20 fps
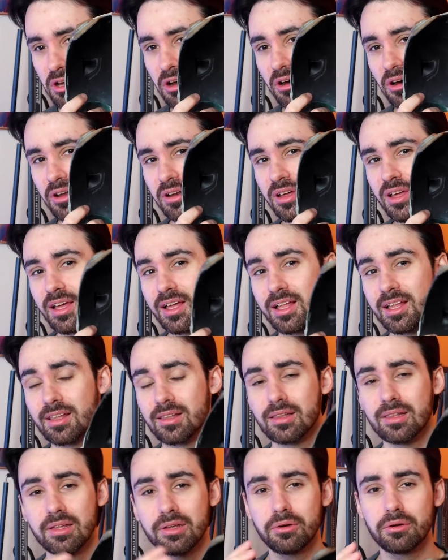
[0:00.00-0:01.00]
got
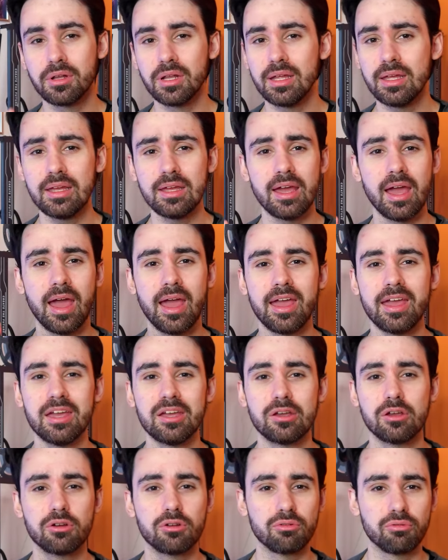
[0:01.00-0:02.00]
literally a
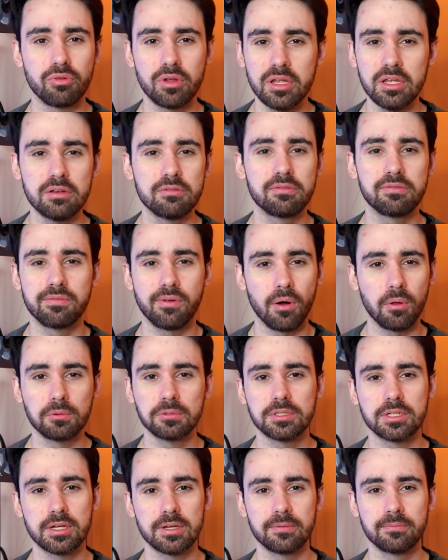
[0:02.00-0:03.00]
green
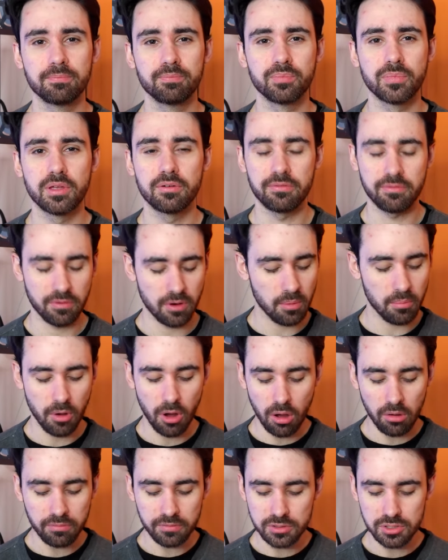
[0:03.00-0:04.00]
folder from
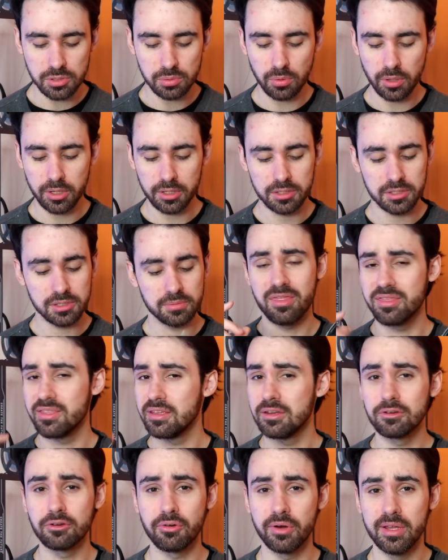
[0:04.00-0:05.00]
Officeworks,
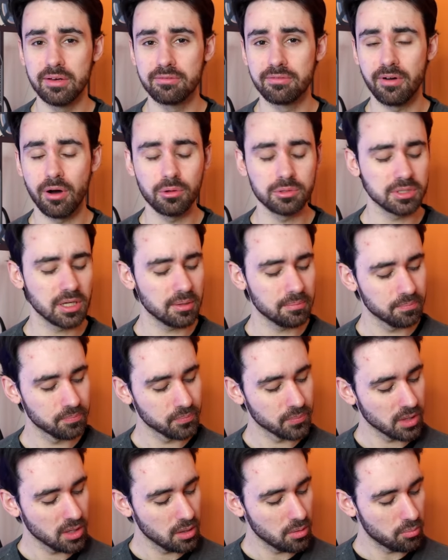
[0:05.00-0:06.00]
thin green folder,
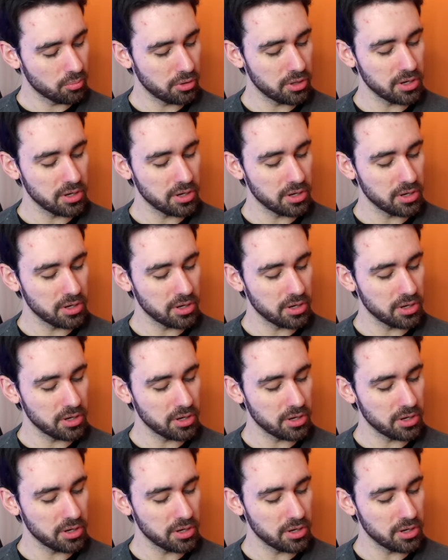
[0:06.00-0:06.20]
put